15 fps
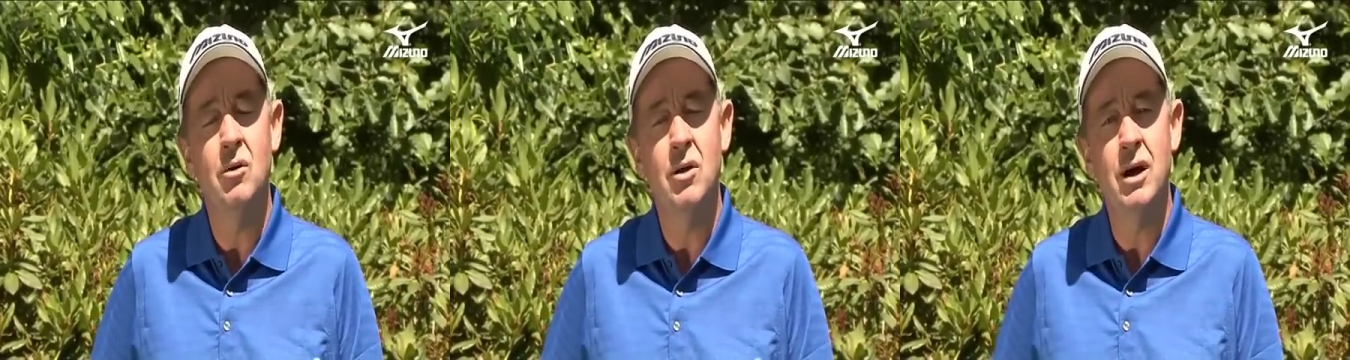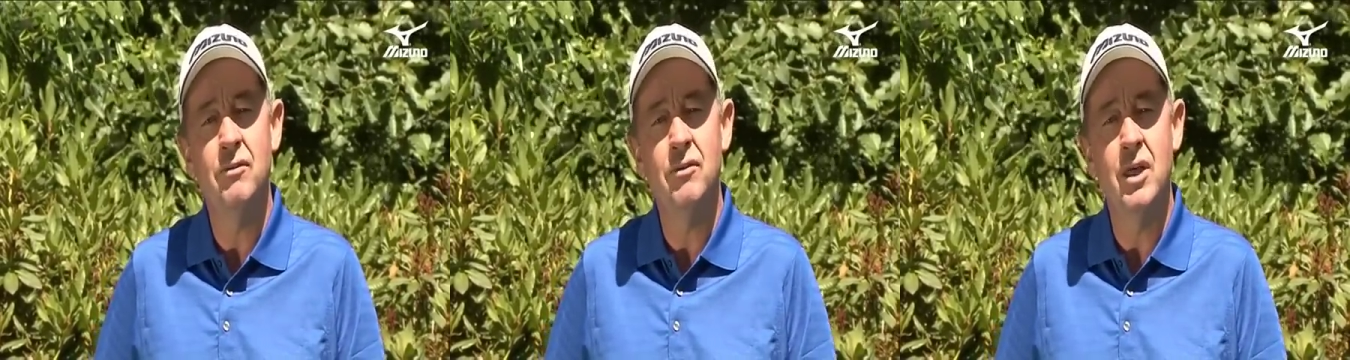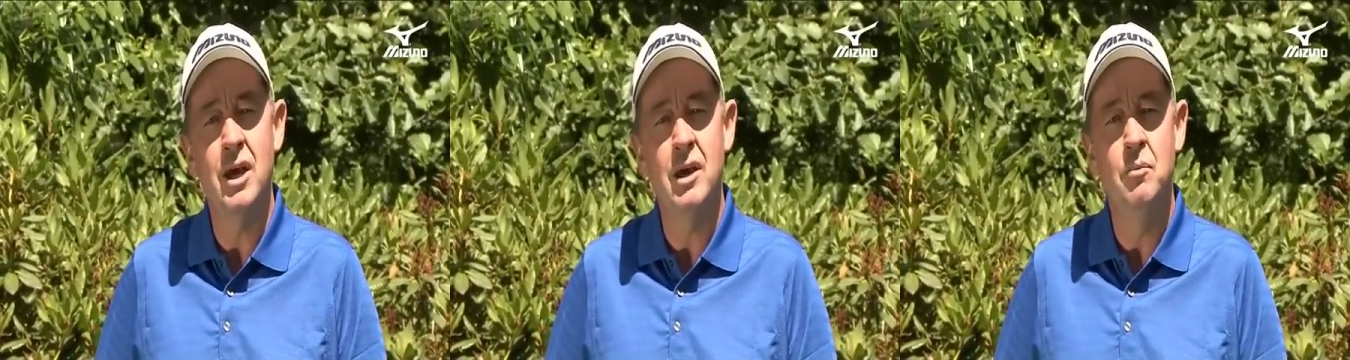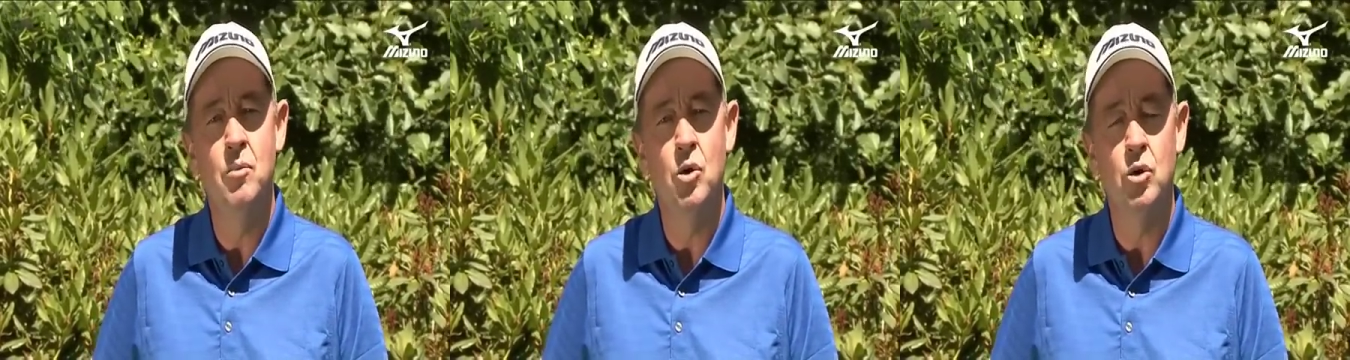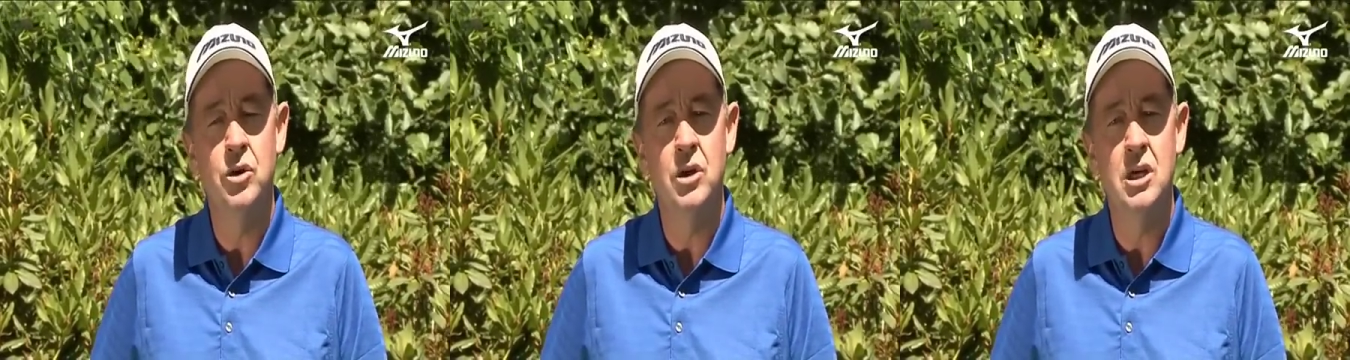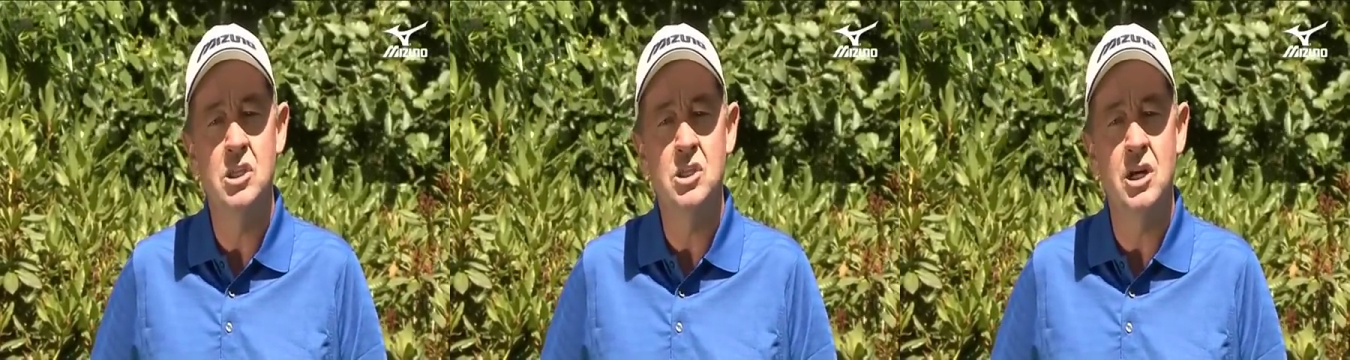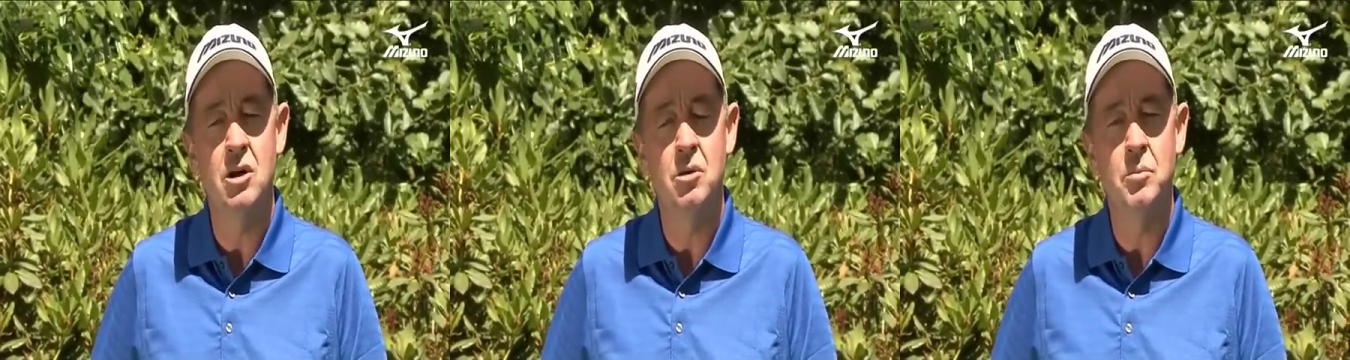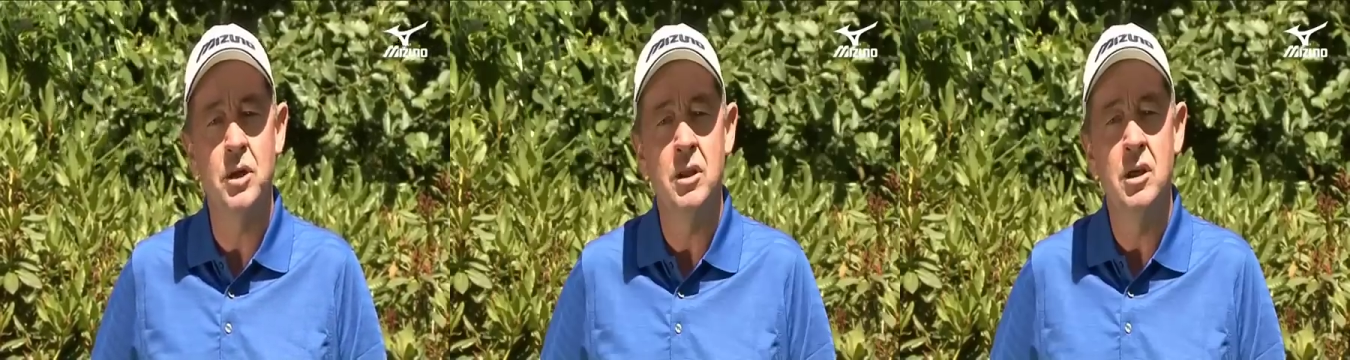cover that in more
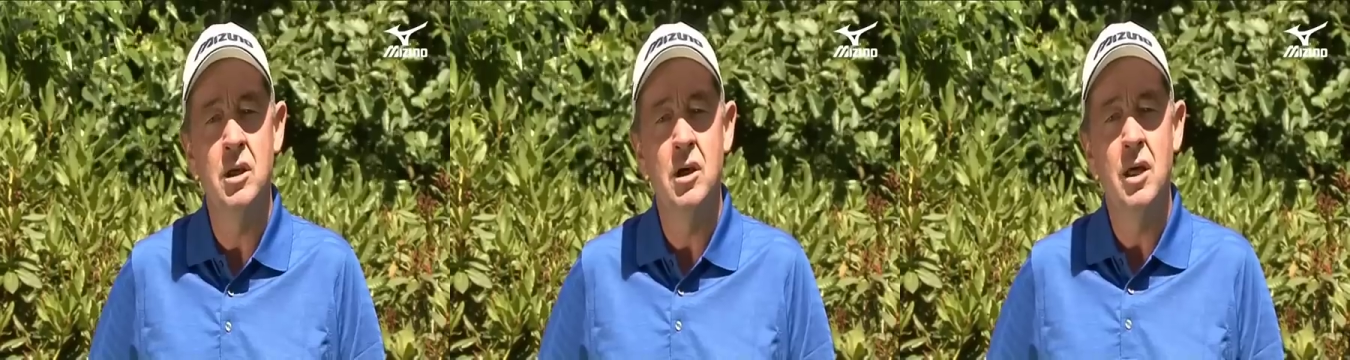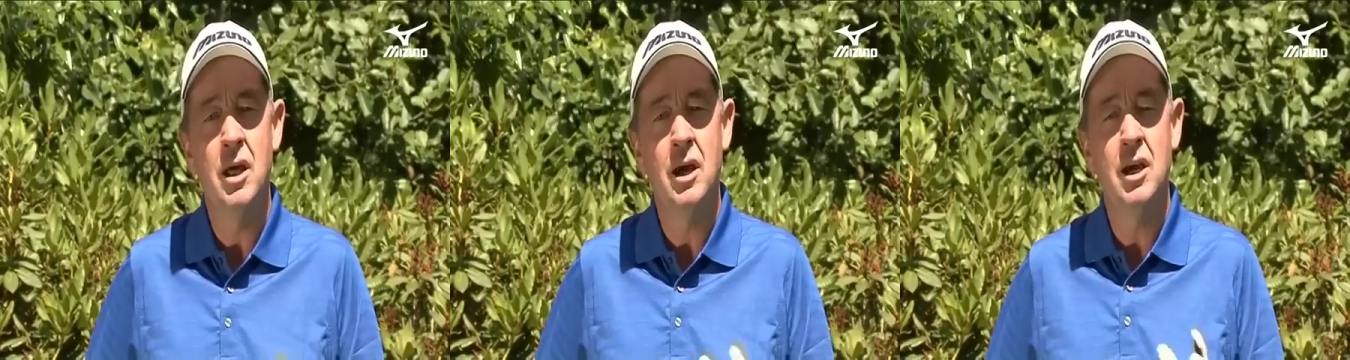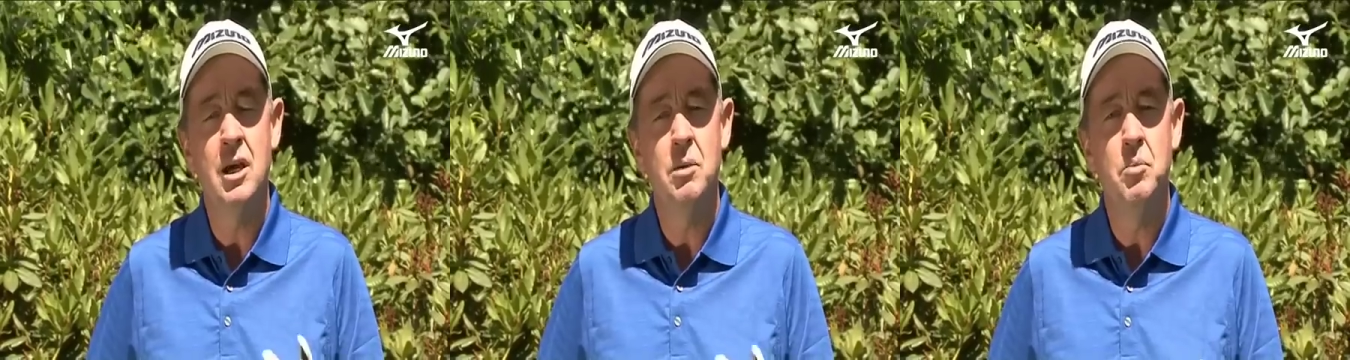detail, but the key